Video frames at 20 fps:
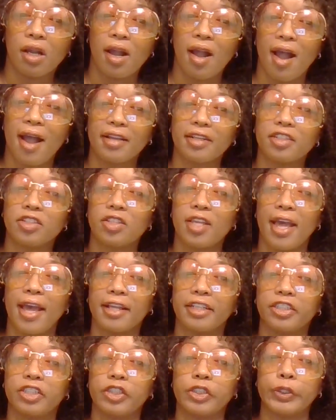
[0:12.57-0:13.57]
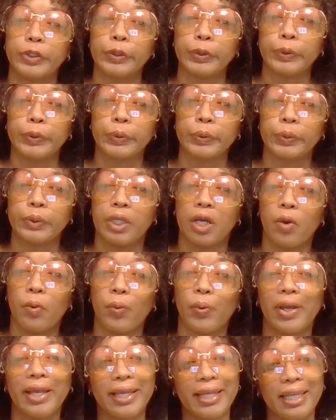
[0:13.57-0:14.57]
I just had to
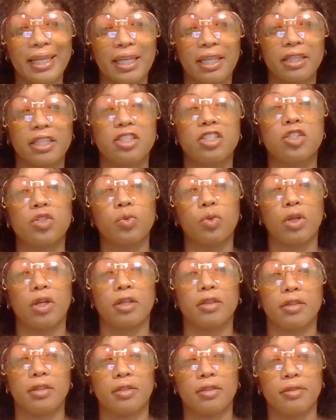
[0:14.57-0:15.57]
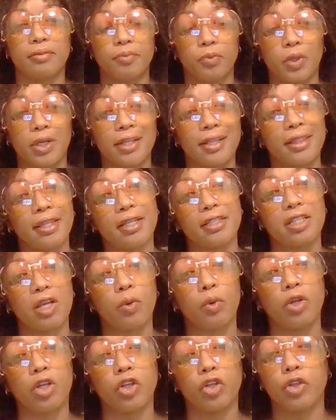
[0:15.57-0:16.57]
weigh in. This is what one of the things I want to